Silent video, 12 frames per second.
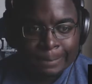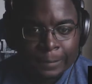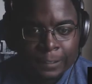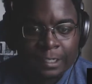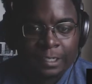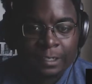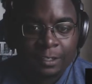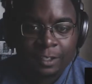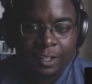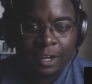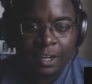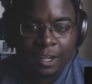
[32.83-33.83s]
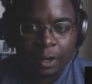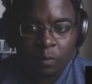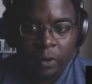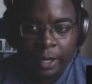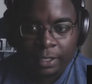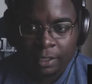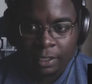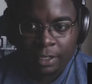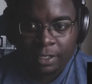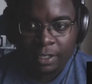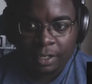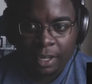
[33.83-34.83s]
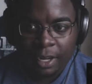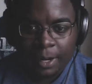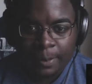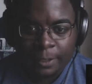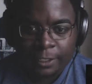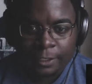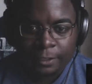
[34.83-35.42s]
Stare directly into the camera.